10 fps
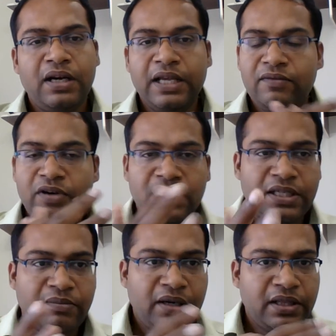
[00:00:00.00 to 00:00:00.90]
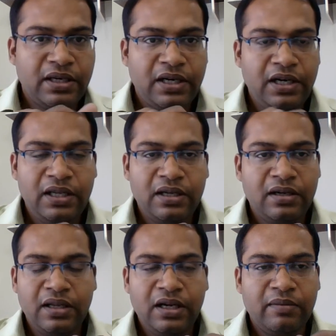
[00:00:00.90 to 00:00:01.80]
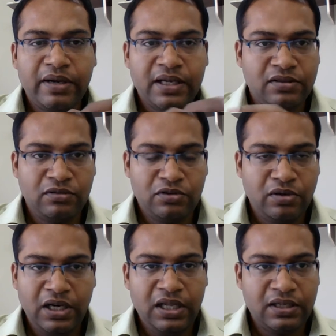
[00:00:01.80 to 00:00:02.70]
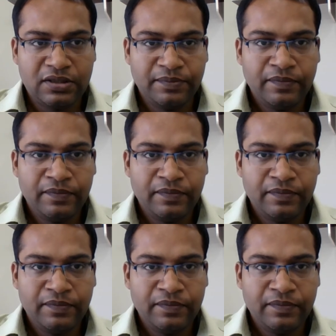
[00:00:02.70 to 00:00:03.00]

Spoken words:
like for example in the income tax also, TDS.